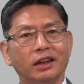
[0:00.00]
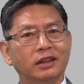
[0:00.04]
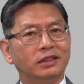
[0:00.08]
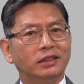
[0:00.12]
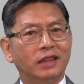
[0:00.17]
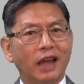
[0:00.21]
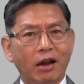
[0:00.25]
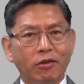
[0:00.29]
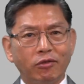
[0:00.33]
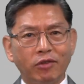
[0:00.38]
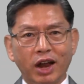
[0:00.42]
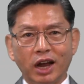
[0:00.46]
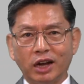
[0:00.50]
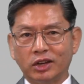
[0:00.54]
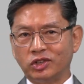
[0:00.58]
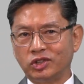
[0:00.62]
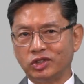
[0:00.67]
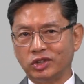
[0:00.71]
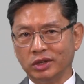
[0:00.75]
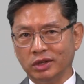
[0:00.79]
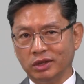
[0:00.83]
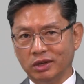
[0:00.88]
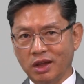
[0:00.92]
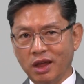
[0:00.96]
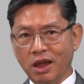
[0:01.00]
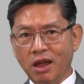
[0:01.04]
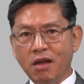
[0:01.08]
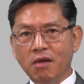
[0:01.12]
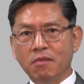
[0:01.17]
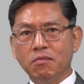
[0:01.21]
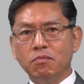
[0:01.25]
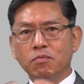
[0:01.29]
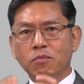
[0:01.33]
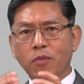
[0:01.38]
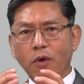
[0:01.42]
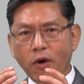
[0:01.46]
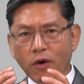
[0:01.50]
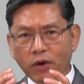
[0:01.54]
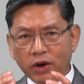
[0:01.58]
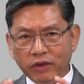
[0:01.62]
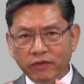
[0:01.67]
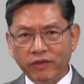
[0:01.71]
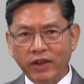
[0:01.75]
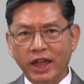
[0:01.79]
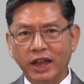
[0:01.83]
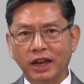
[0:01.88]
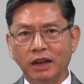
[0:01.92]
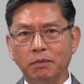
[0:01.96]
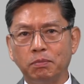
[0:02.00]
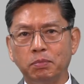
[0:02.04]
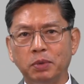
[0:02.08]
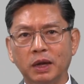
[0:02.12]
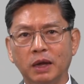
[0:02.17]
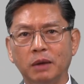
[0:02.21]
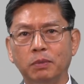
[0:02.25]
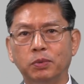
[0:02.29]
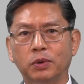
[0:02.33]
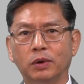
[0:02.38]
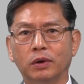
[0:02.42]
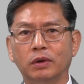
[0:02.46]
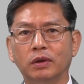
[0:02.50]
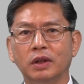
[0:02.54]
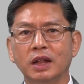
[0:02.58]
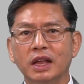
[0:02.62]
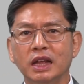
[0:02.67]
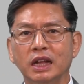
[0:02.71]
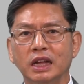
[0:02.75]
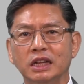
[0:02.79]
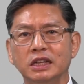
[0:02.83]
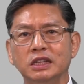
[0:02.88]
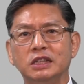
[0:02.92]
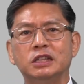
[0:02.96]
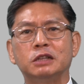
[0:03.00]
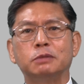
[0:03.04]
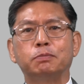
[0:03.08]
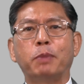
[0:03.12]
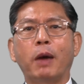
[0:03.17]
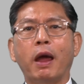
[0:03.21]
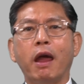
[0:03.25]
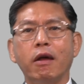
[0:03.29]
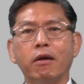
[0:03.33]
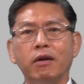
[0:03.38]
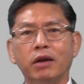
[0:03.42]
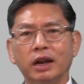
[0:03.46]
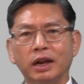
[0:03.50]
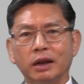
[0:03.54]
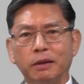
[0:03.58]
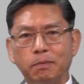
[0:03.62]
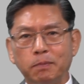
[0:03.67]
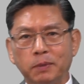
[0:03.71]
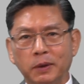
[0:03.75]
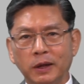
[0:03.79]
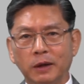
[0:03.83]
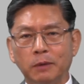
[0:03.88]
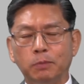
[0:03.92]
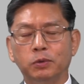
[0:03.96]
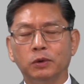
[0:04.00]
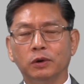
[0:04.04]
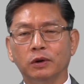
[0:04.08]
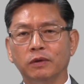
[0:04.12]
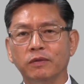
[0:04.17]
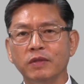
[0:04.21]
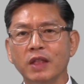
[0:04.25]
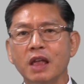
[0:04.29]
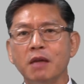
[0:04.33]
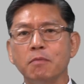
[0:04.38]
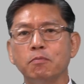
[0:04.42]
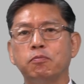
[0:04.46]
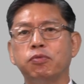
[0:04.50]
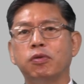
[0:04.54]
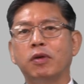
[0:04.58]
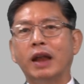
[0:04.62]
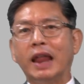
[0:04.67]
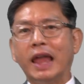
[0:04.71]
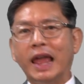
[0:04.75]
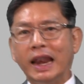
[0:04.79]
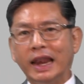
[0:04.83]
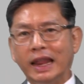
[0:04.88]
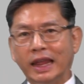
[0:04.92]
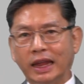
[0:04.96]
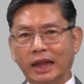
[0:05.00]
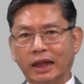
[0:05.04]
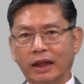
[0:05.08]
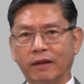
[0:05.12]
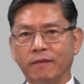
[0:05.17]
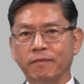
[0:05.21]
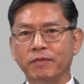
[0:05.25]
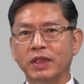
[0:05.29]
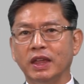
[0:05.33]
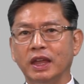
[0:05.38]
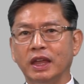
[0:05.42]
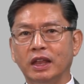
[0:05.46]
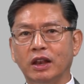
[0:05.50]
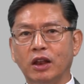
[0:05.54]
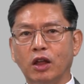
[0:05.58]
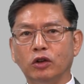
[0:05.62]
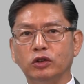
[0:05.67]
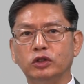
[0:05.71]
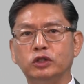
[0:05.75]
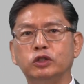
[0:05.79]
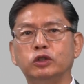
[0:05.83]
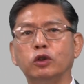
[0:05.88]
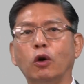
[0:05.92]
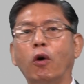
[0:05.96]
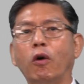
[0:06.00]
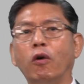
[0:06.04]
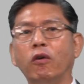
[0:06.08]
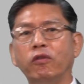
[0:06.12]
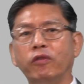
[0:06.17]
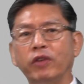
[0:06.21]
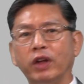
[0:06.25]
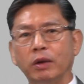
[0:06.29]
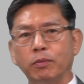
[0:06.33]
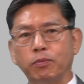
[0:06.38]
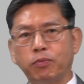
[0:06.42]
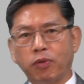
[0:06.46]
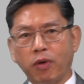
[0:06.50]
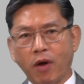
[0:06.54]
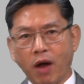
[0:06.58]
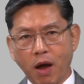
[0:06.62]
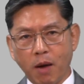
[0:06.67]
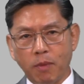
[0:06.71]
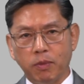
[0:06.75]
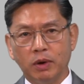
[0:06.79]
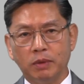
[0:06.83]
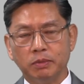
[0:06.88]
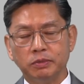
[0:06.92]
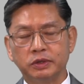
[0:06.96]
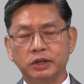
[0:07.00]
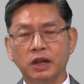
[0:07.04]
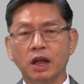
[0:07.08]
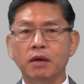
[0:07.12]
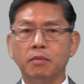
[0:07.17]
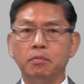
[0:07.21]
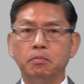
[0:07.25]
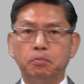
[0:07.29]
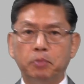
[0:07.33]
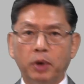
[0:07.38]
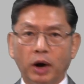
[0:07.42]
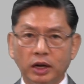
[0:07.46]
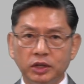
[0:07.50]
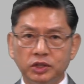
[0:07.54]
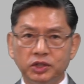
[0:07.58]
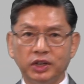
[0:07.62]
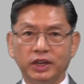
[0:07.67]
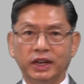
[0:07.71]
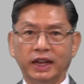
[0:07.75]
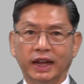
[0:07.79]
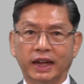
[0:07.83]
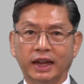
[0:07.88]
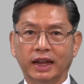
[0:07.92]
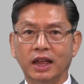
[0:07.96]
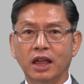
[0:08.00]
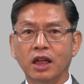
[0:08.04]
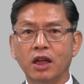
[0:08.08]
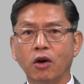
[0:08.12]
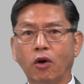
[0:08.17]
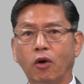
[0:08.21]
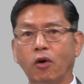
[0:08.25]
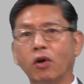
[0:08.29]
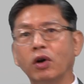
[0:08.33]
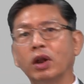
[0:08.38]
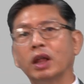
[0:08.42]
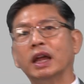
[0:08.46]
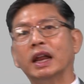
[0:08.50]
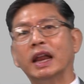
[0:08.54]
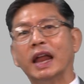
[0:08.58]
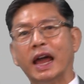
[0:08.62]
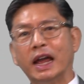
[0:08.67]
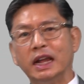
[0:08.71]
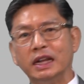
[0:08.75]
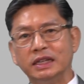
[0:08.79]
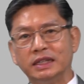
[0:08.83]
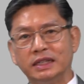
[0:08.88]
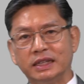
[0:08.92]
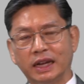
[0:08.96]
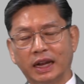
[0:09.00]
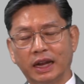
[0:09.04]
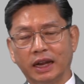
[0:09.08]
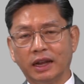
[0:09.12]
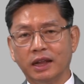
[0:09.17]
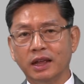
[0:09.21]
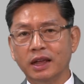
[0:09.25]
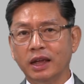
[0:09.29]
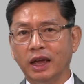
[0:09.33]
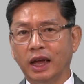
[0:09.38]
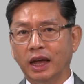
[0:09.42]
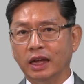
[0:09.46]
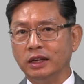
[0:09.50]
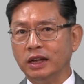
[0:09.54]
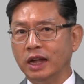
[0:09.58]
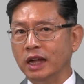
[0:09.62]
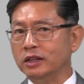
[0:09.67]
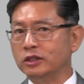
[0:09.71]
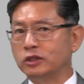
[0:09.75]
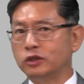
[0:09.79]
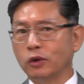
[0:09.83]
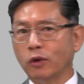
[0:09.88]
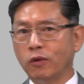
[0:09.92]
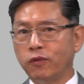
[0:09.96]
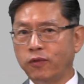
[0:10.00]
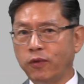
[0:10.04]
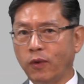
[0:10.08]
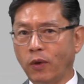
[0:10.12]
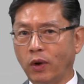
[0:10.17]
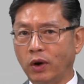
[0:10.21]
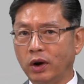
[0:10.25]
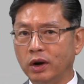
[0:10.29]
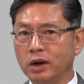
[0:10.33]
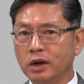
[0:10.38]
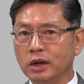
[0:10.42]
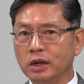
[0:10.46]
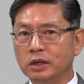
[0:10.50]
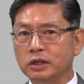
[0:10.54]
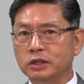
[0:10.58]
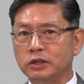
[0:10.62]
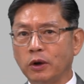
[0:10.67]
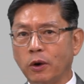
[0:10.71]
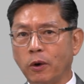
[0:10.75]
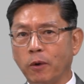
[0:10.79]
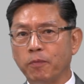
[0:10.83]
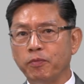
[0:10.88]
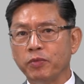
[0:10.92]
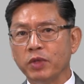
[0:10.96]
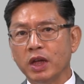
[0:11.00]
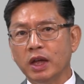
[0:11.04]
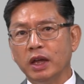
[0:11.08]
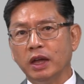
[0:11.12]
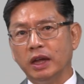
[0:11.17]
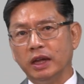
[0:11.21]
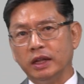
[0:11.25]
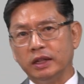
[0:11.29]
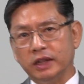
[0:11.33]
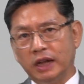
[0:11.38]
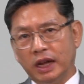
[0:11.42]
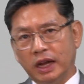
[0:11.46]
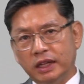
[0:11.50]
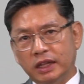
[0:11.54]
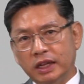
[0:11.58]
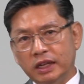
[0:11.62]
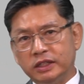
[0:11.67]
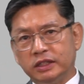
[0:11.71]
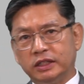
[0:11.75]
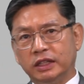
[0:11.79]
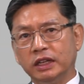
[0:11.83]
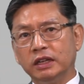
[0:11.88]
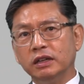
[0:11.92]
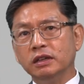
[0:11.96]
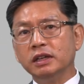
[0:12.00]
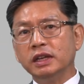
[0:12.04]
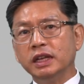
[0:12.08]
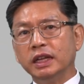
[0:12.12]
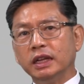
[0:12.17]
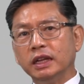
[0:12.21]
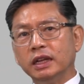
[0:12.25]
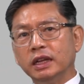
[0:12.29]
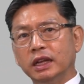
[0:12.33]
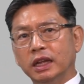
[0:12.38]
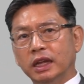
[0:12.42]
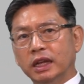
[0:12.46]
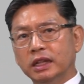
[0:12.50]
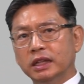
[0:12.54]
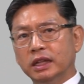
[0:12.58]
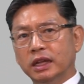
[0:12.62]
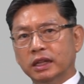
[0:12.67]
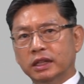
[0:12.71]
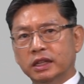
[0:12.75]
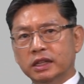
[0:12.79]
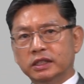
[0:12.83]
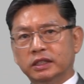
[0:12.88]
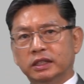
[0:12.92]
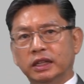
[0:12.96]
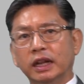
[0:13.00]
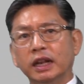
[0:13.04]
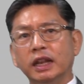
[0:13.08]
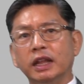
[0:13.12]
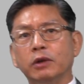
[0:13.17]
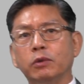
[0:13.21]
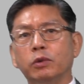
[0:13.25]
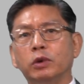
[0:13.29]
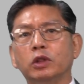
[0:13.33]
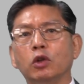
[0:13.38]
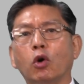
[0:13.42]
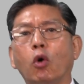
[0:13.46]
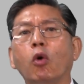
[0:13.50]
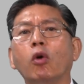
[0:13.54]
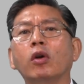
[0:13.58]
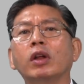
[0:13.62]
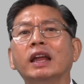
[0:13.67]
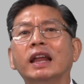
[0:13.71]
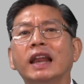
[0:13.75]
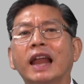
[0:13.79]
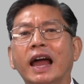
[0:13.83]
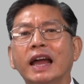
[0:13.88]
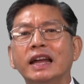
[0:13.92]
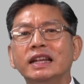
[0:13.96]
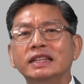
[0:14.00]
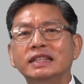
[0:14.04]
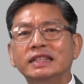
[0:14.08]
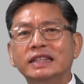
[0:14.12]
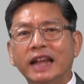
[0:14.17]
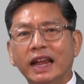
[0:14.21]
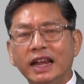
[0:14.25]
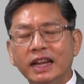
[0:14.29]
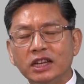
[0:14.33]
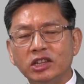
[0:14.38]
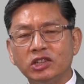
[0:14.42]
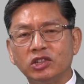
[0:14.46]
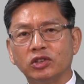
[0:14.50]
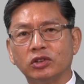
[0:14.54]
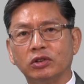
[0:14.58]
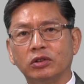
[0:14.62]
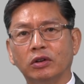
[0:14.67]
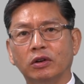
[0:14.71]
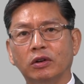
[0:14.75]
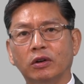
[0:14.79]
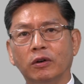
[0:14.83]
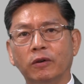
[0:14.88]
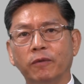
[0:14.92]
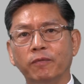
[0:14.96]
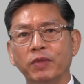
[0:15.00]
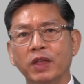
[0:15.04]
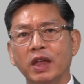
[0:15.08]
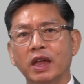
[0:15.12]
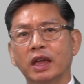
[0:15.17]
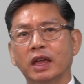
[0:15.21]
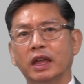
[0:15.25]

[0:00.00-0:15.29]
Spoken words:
direction, motivating people, inspiring people, planning, solving problems, budgeting, organizing, and so forth. So it is dealing with organizational,